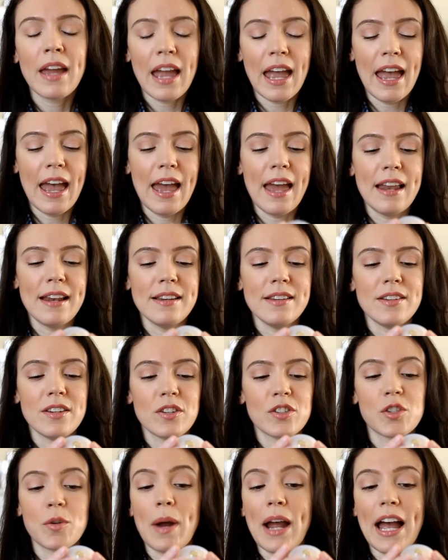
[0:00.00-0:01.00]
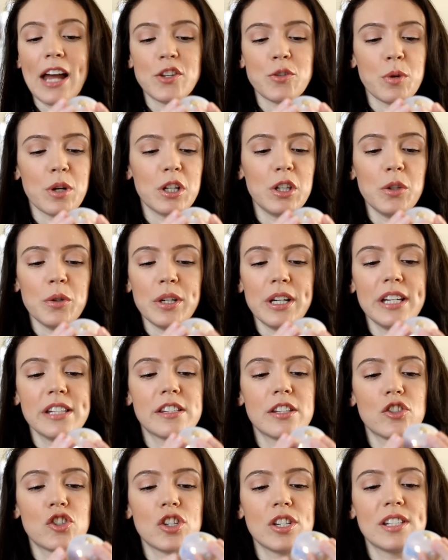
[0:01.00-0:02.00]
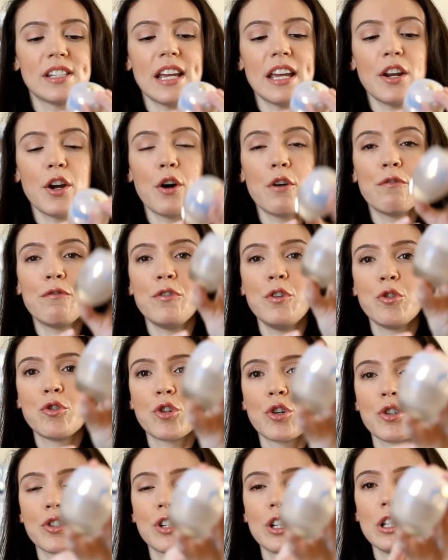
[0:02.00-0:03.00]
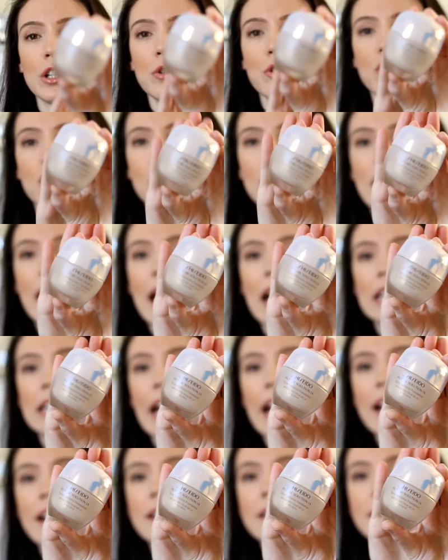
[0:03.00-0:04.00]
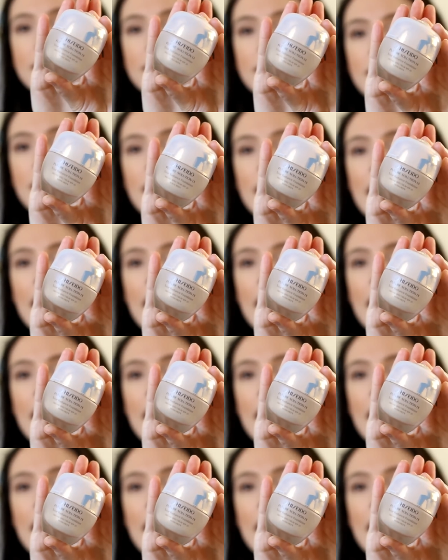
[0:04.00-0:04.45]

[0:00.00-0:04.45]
And so I had to include it. It's the Shiseido Future Solution LX.